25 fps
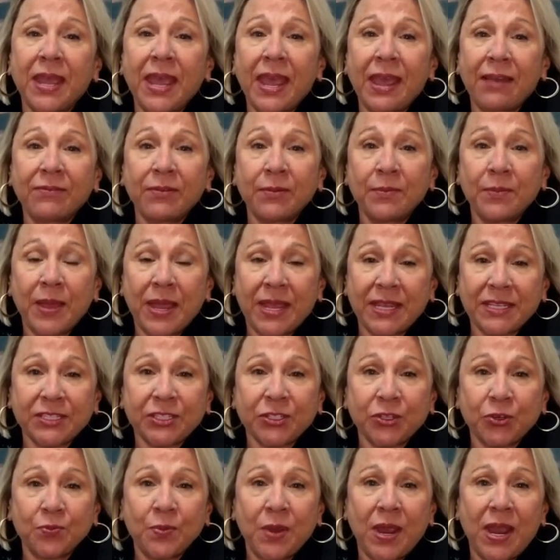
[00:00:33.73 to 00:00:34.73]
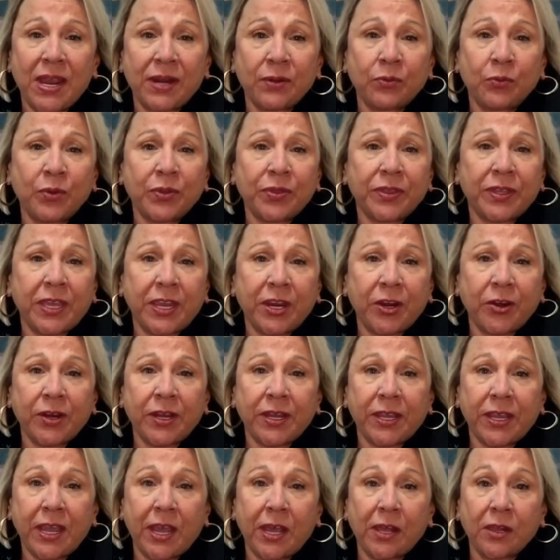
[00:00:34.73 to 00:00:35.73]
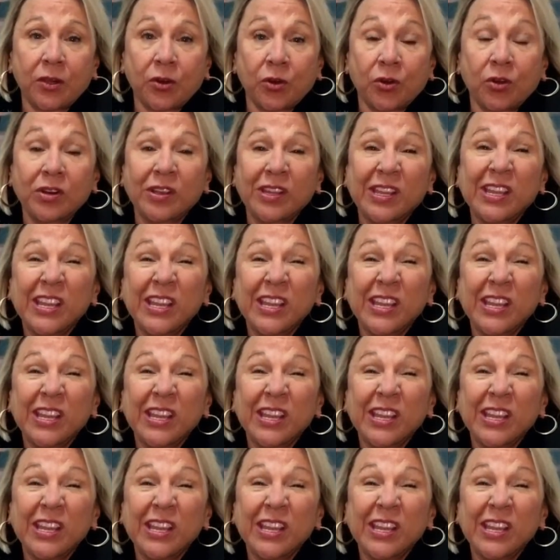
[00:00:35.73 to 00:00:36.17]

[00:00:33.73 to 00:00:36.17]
have a mastermind with Gary Keller.